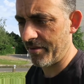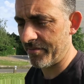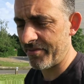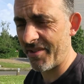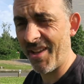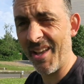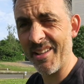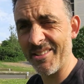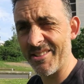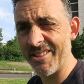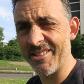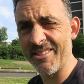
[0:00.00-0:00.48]

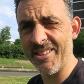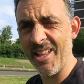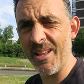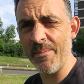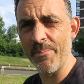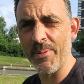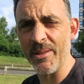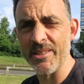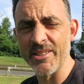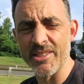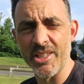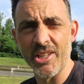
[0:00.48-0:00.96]
yeah, just
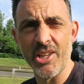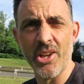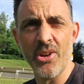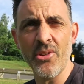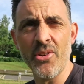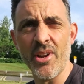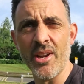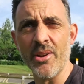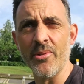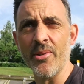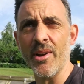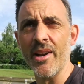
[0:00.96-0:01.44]
deep
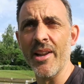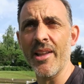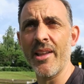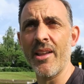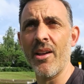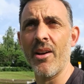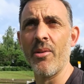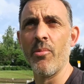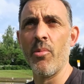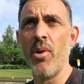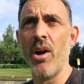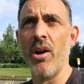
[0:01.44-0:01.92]
insecurity really.
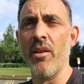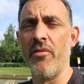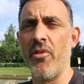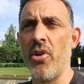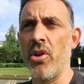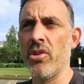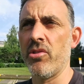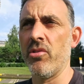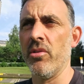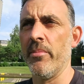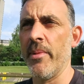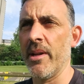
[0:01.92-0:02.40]
Going, well, if
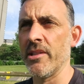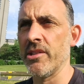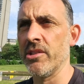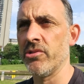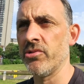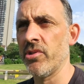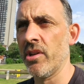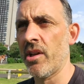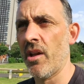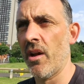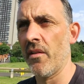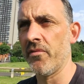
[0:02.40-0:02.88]
I do a magic
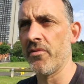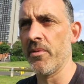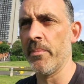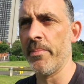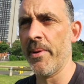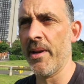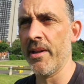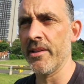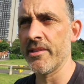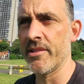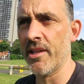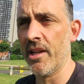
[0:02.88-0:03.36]
trick after
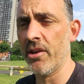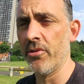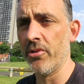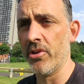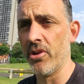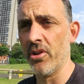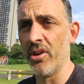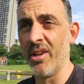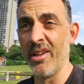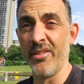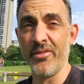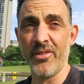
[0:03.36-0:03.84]
Penn and Teller are
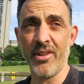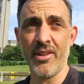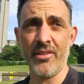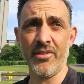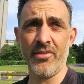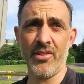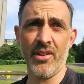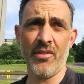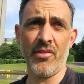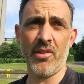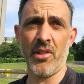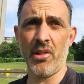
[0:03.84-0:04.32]
gone,
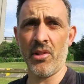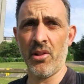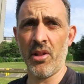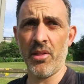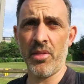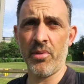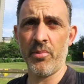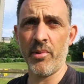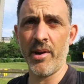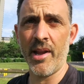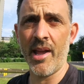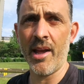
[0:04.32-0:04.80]
even if it's like
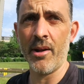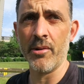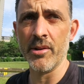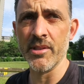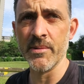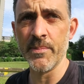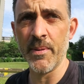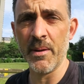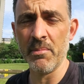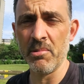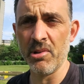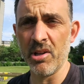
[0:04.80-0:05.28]
3 hours,
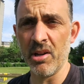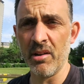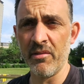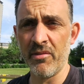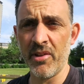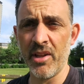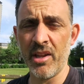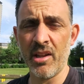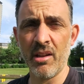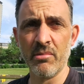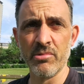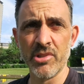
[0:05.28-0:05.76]
people are going to
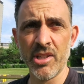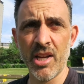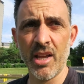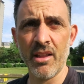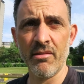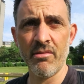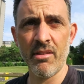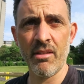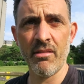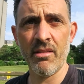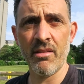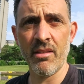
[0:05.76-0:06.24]
think I'm shit.
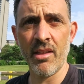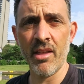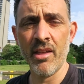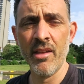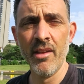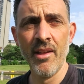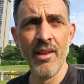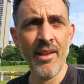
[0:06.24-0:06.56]
And